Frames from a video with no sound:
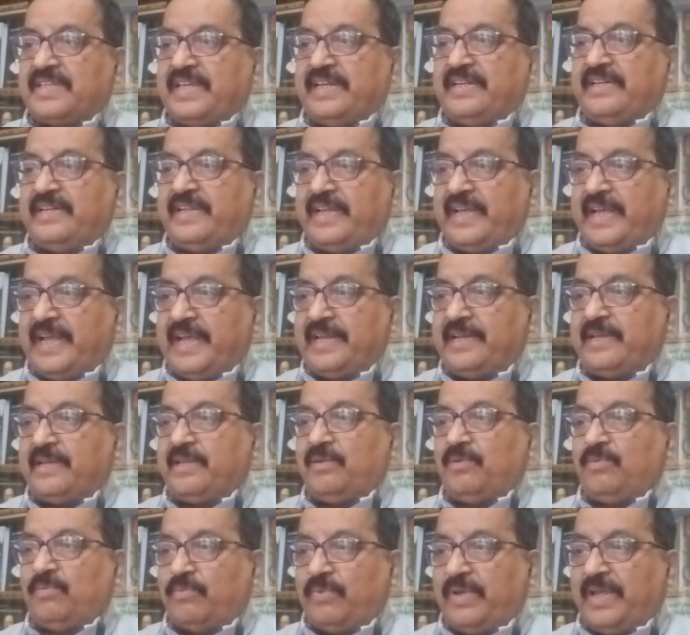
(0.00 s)
in
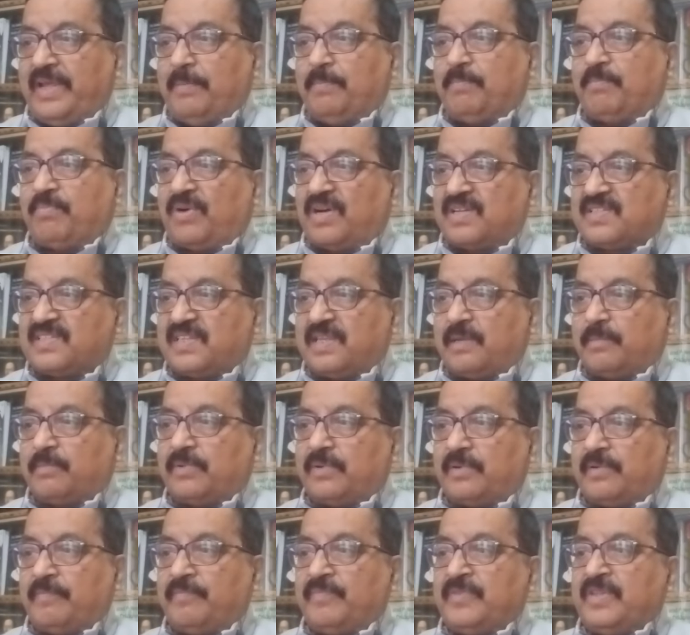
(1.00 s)
any way
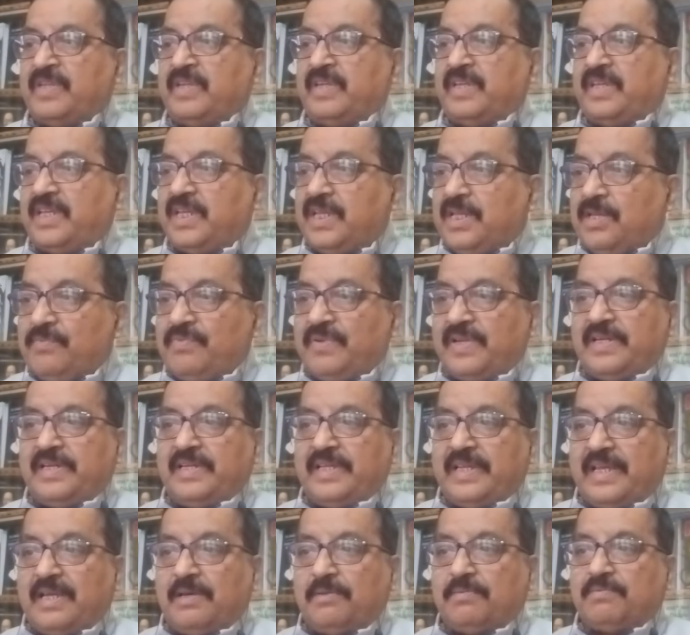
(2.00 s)
possible,
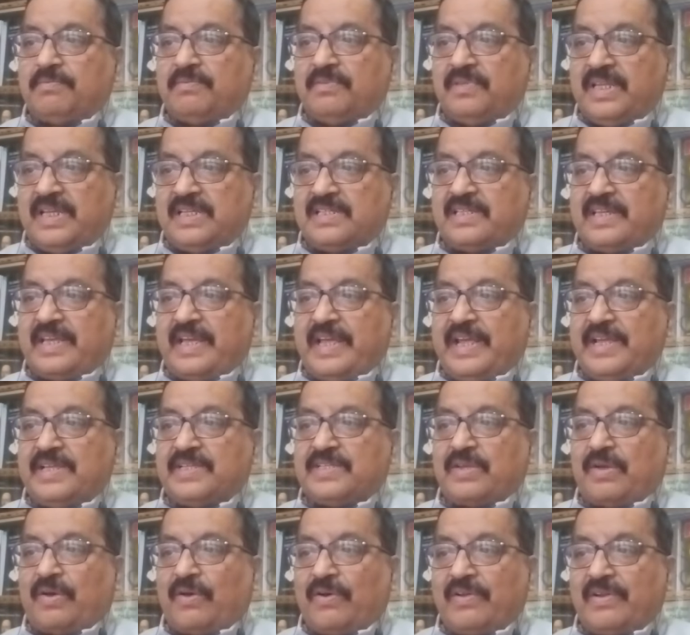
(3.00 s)
even if this
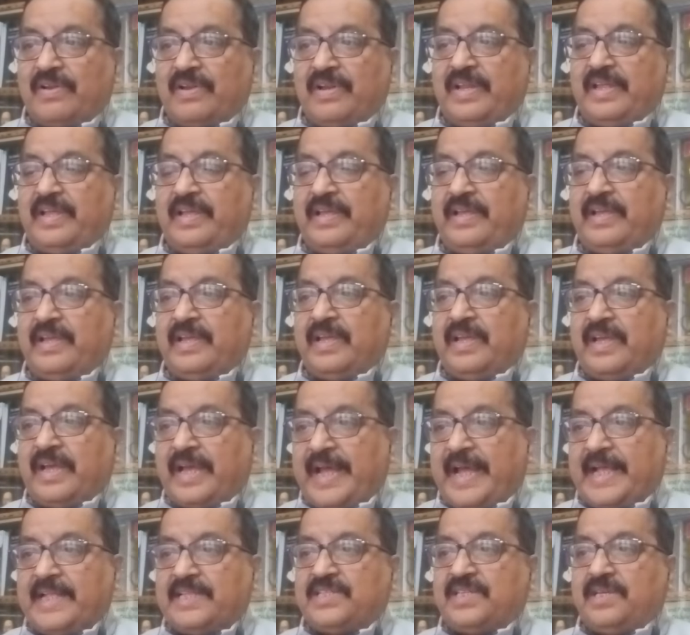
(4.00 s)
is only
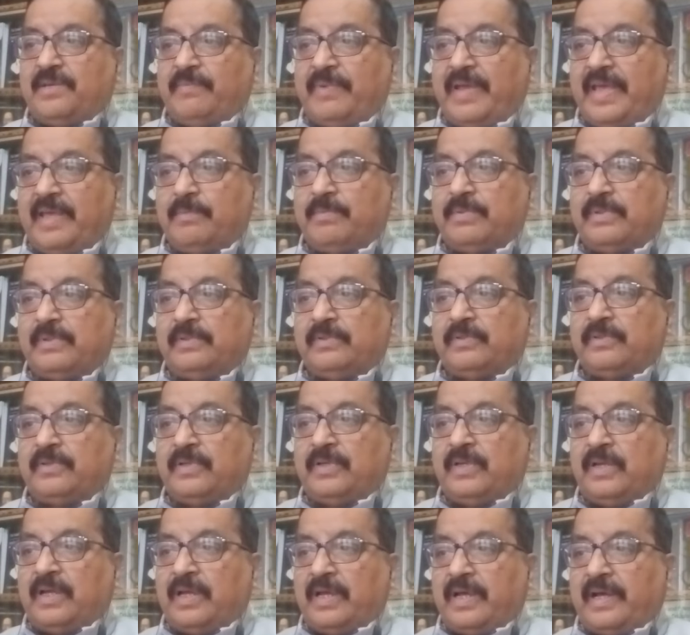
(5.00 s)
achievable
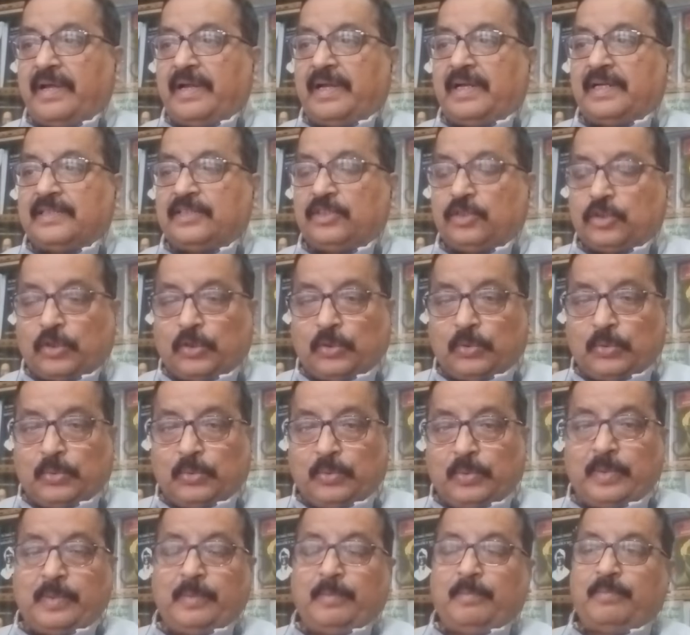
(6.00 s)

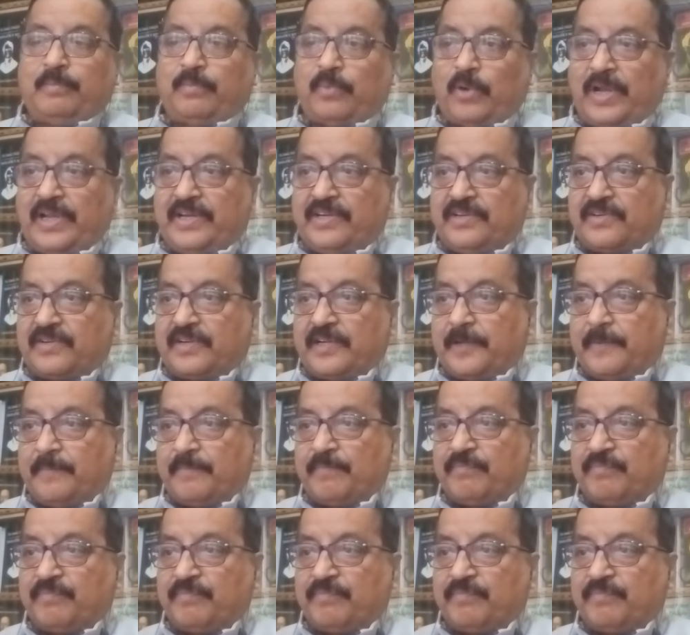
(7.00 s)
through poetry.